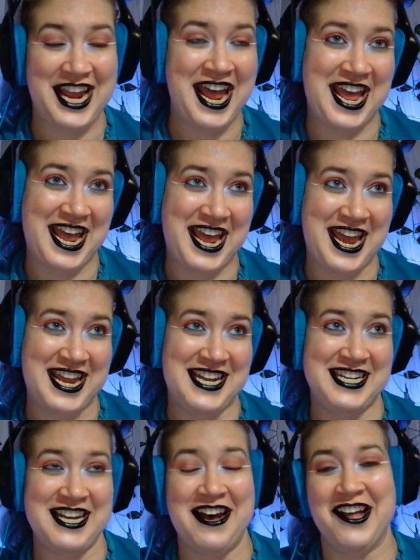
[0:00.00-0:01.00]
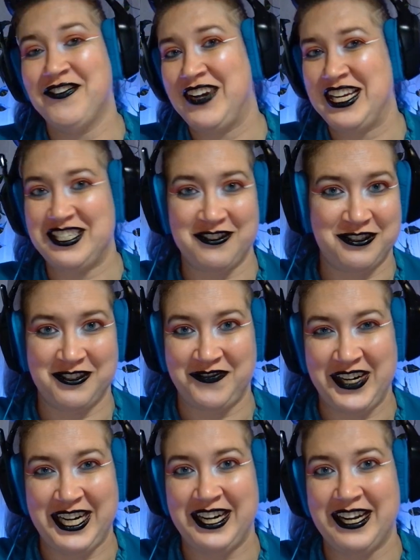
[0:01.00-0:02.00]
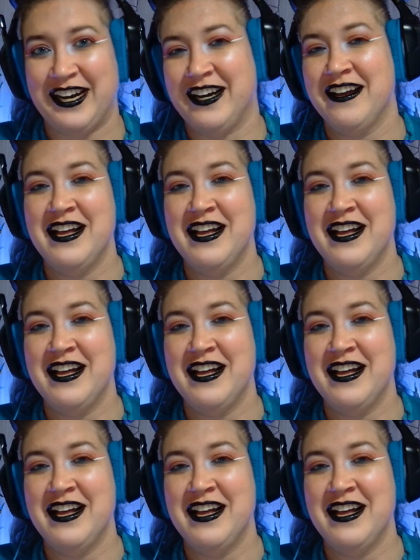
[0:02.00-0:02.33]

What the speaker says: and all my social media.